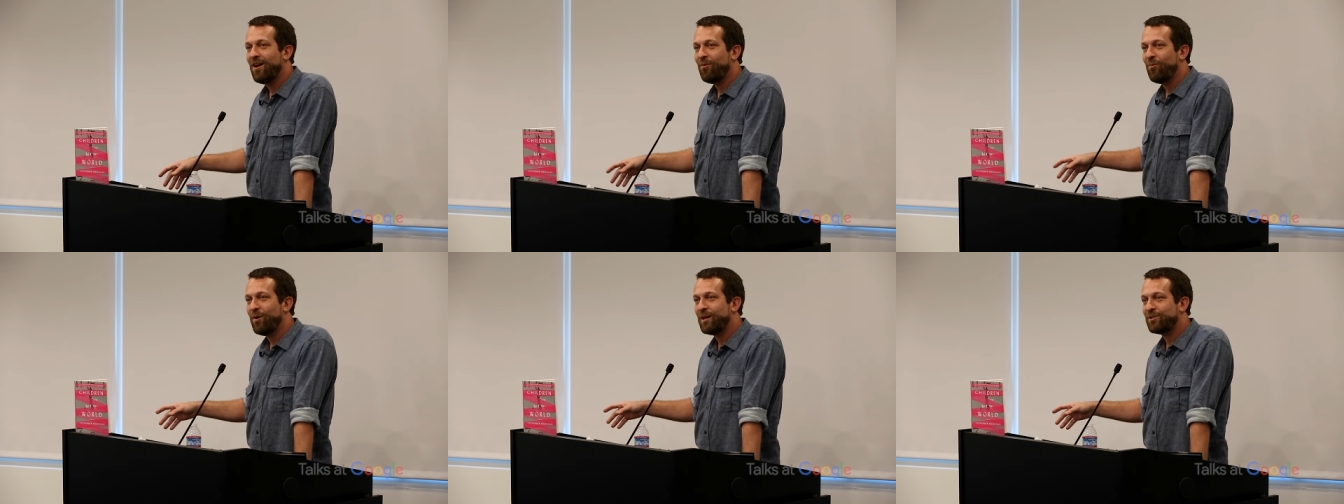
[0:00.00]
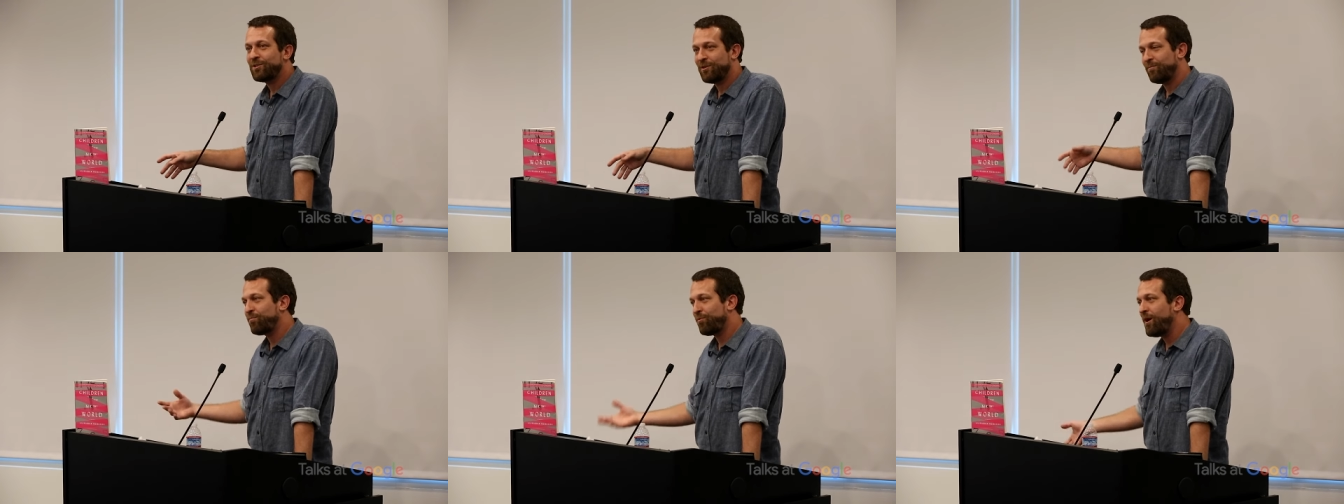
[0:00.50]
which the
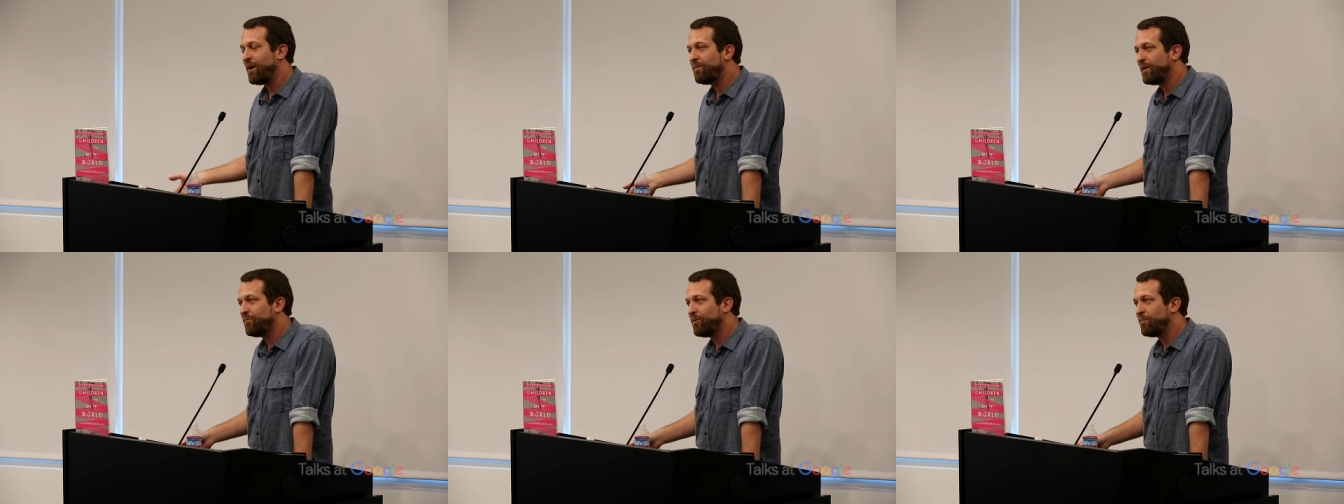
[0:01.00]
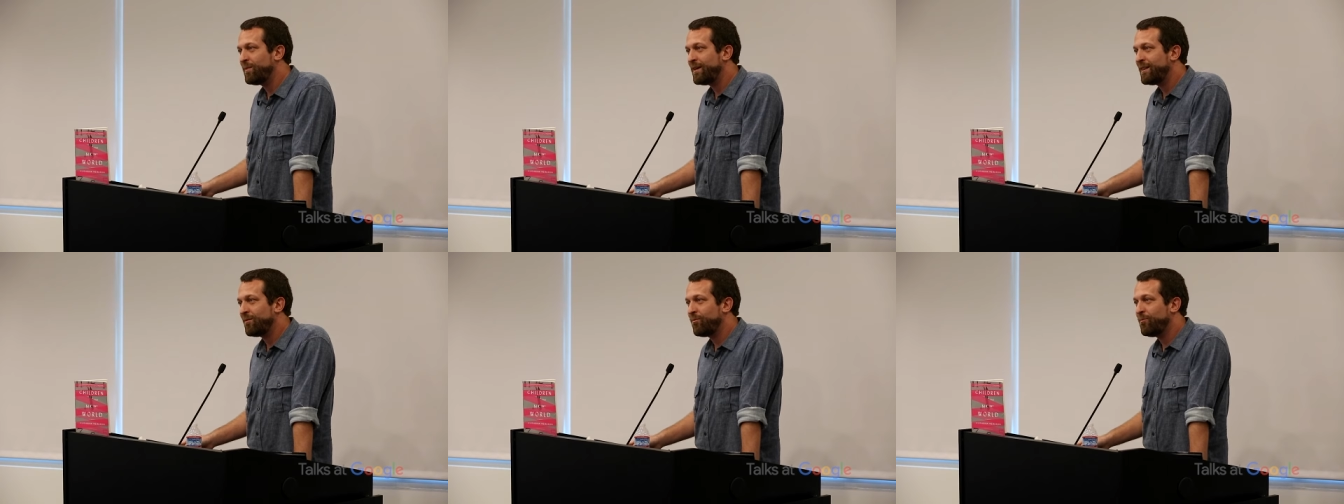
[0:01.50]
problem will be
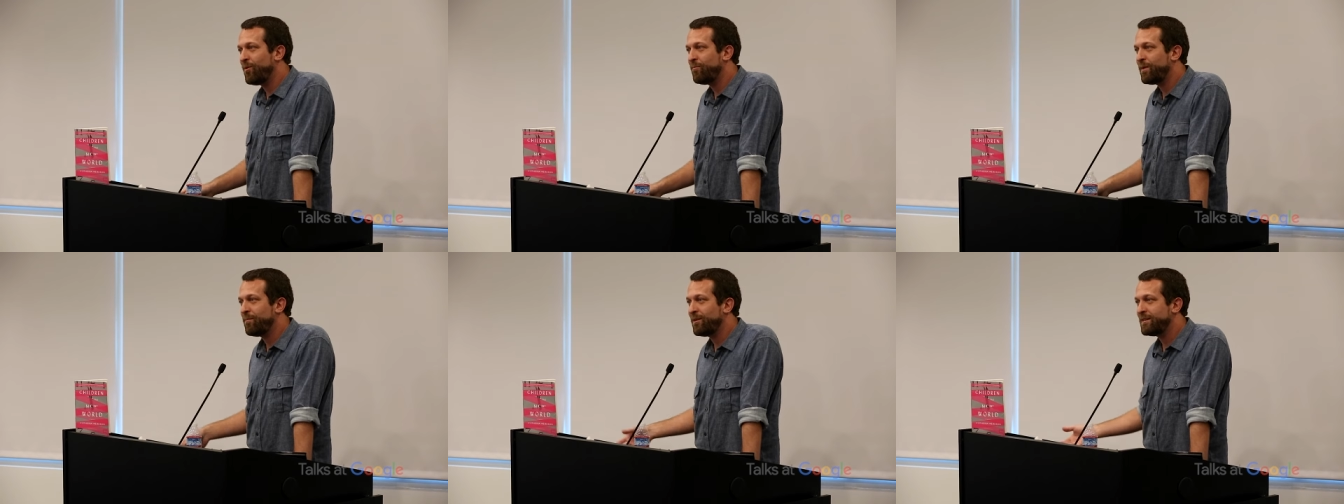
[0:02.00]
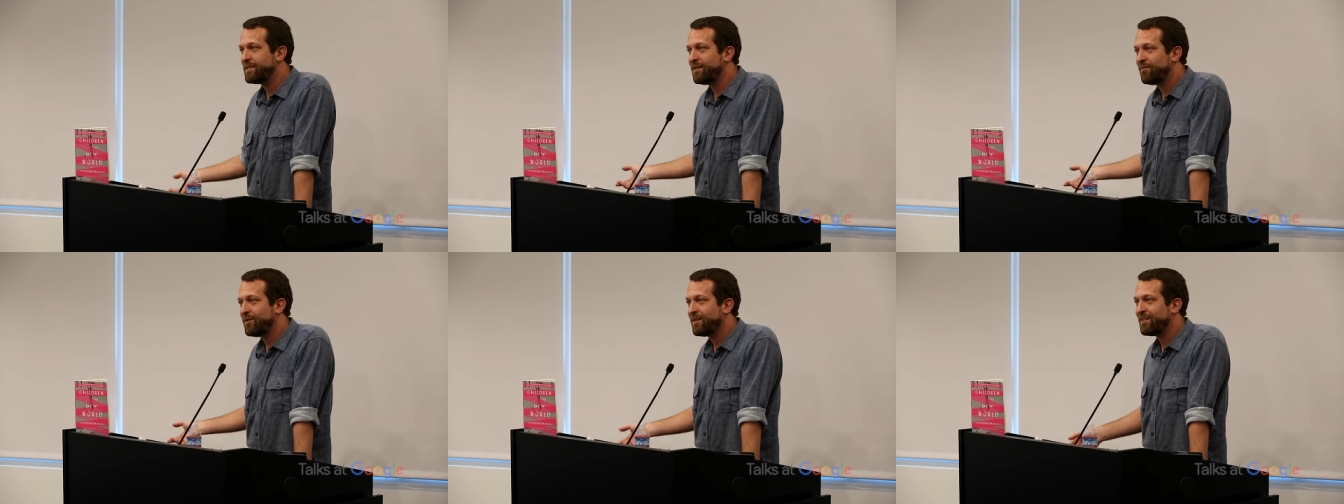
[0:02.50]
that we won't be able to
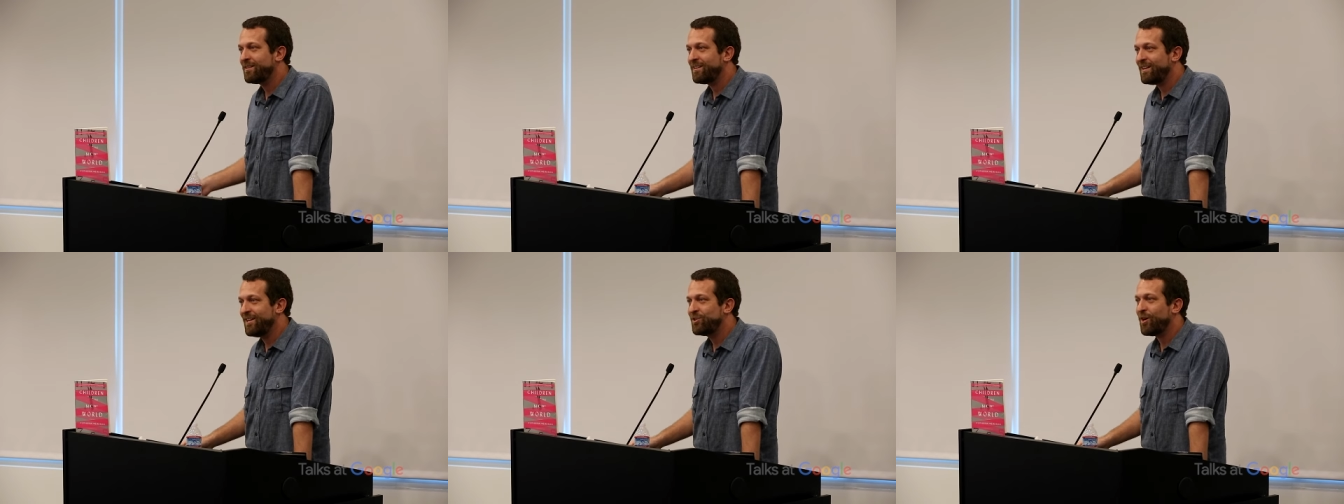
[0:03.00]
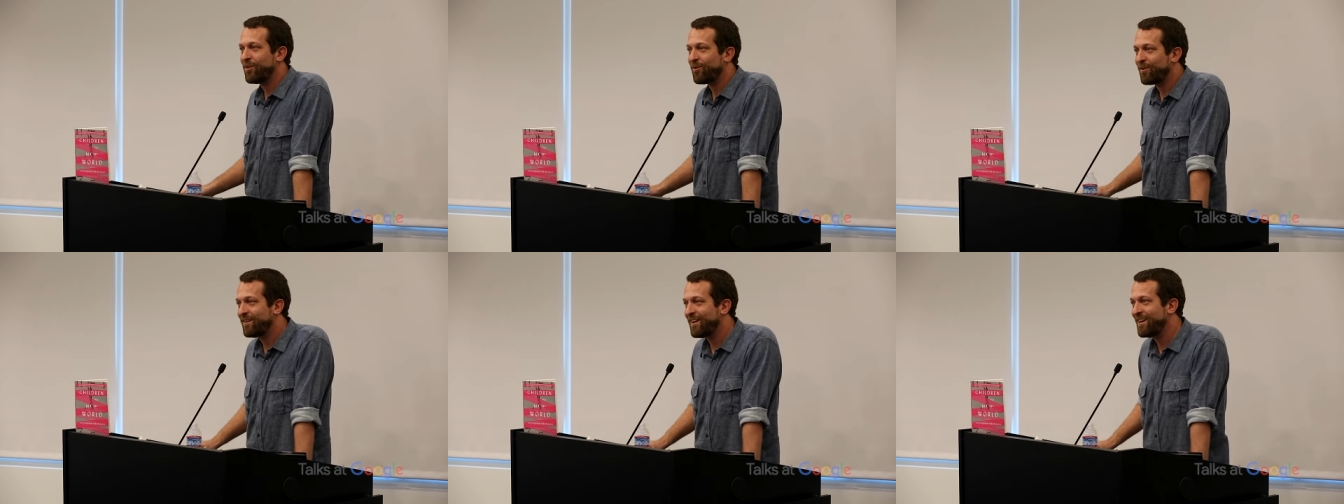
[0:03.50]
deal with each
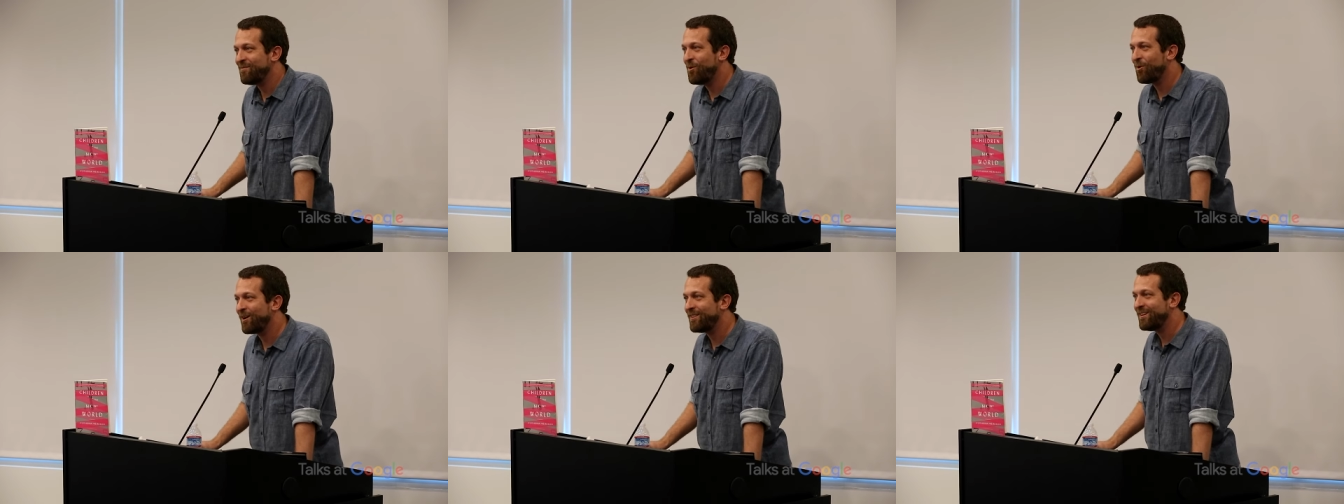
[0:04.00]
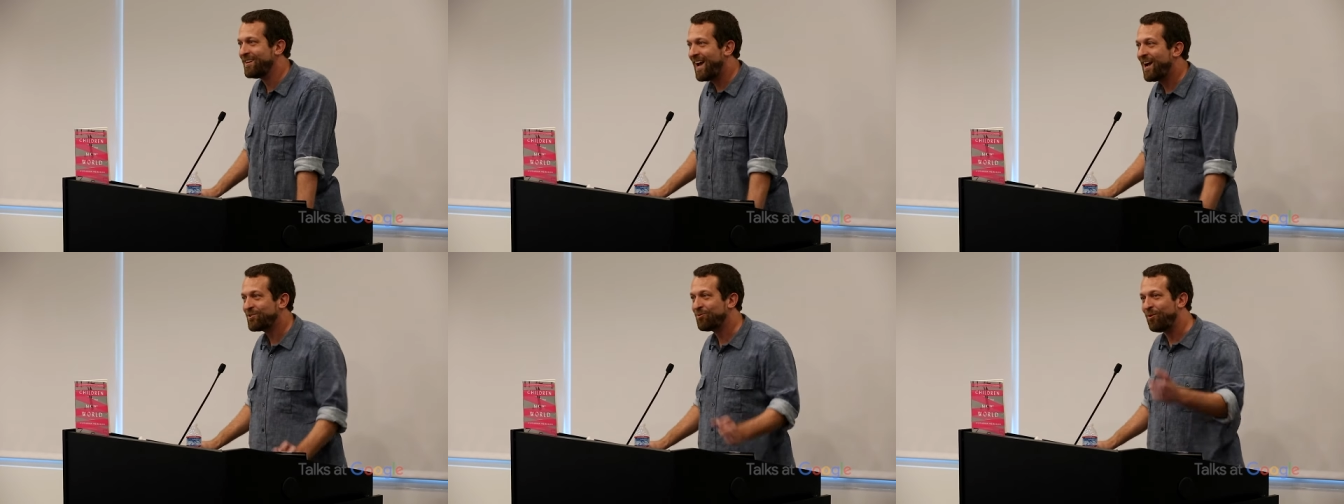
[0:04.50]
other anymore and the
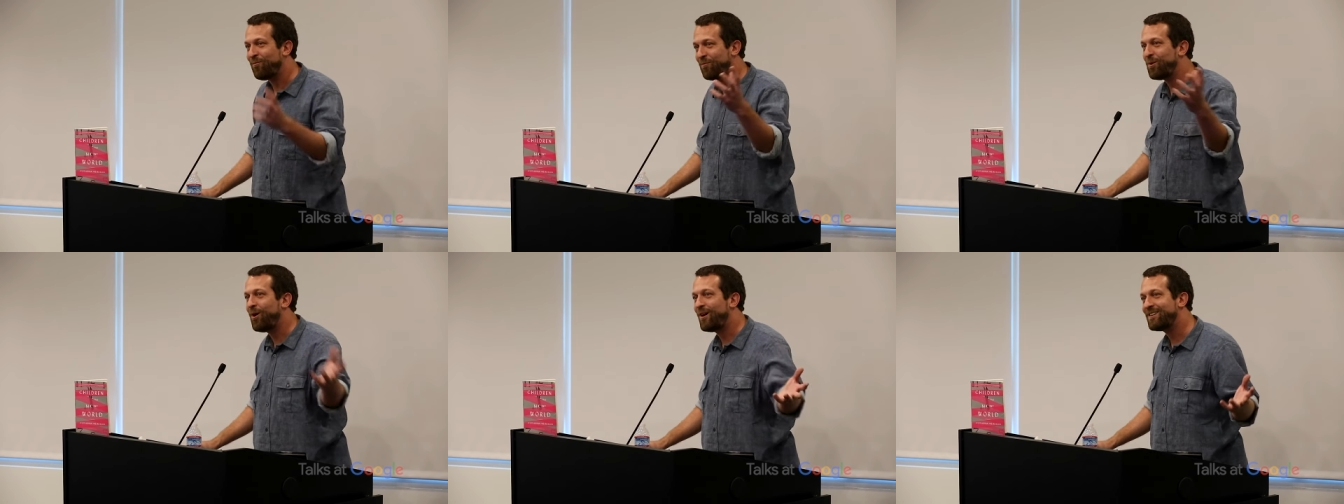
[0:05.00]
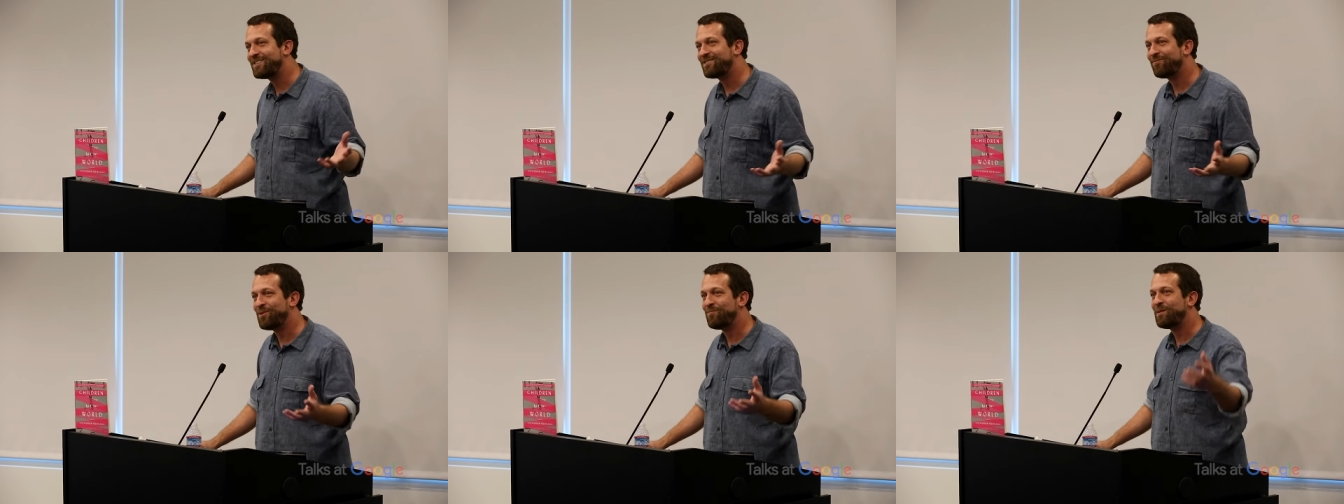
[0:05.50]
actual flaws
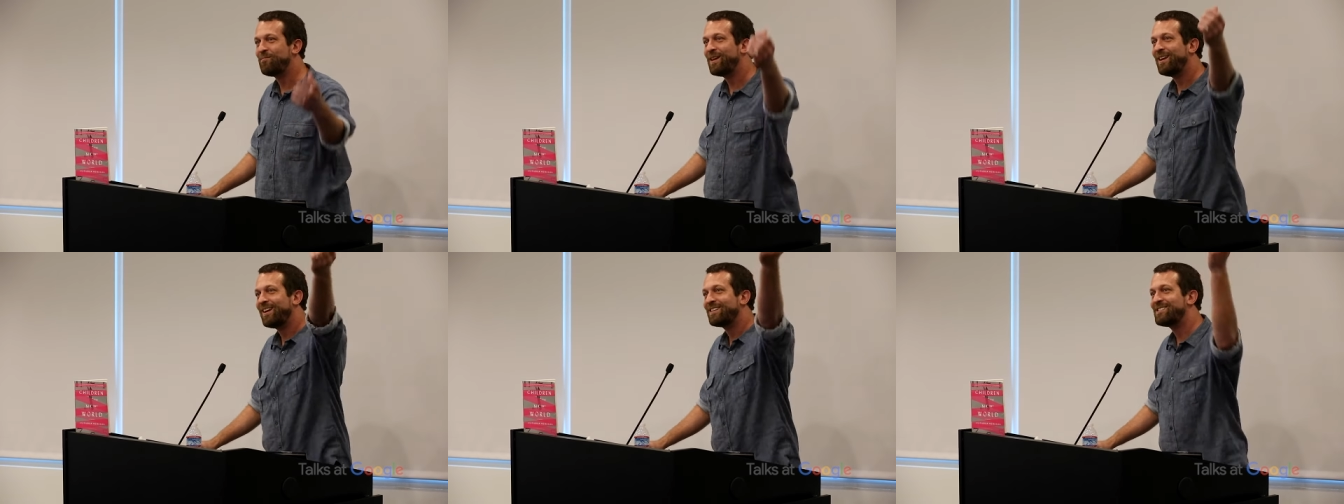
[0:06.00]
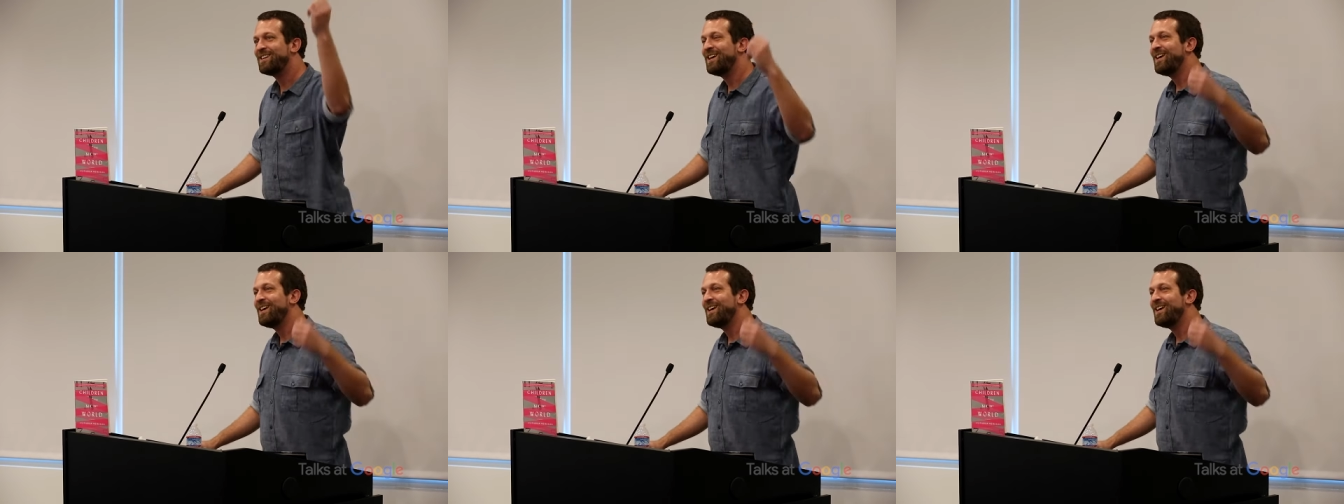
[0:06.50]
of human beings